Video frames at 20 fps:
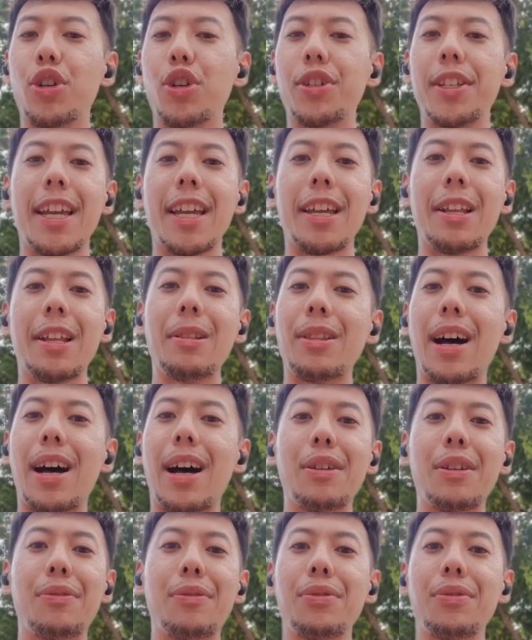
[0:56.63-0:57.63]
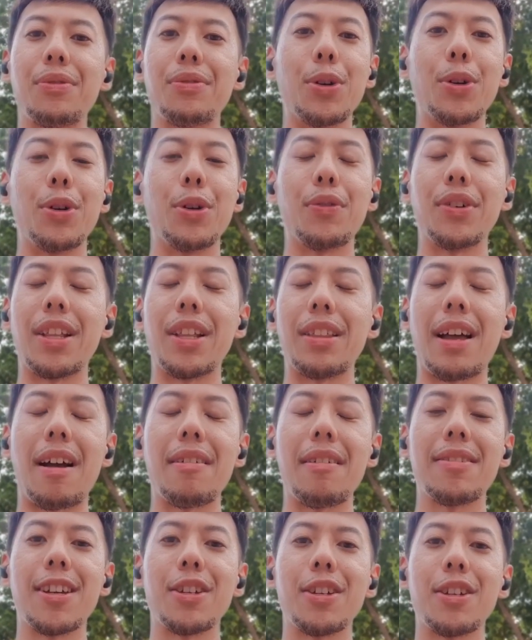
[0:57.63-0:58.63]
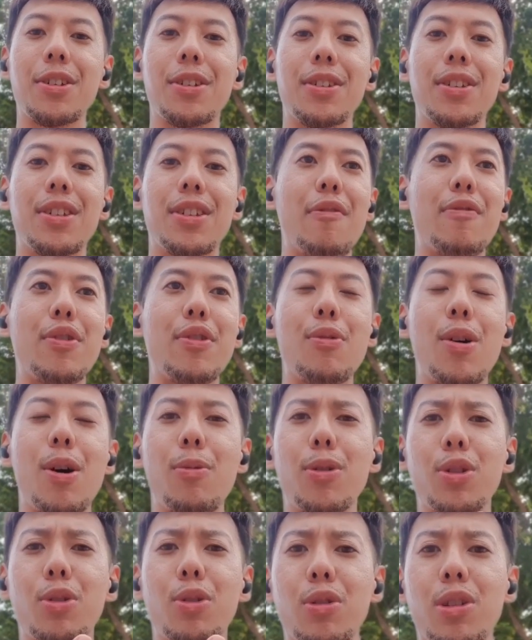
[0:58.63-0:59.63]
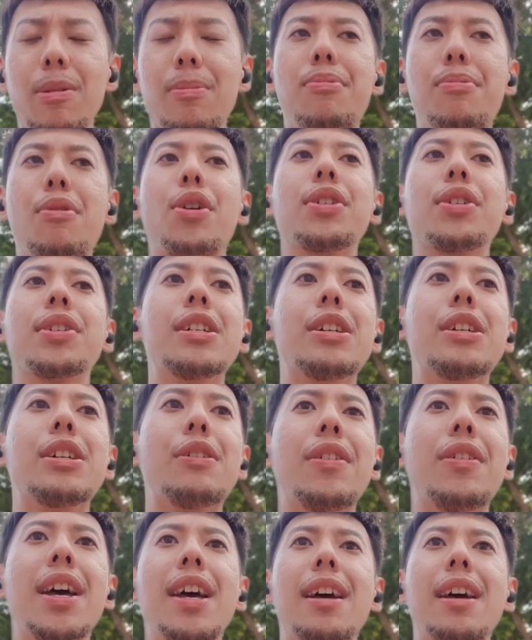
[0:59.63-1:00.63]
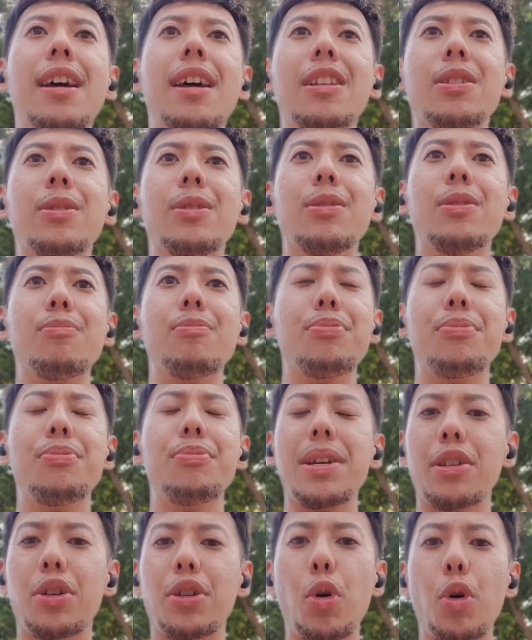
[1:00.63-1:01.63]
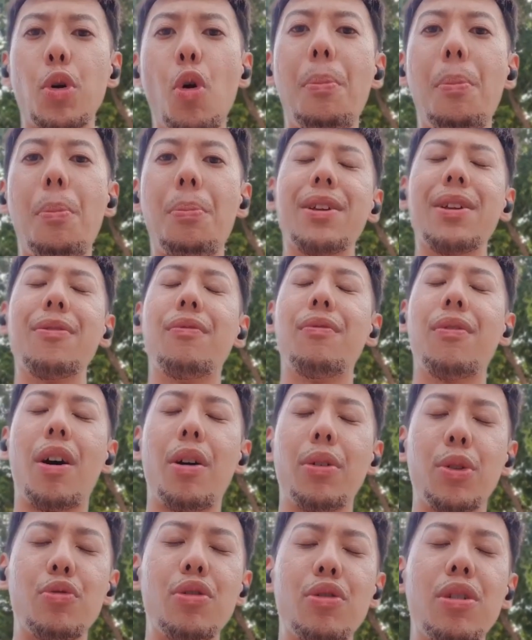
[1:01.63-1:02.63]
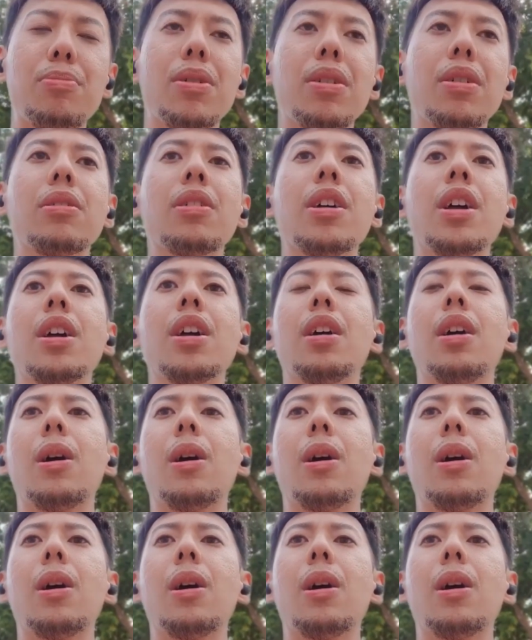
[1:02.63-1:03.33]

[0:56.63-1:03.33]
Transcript: joining in live, you know, for the live sessions, everyone was so supportive and being so open and vulnerable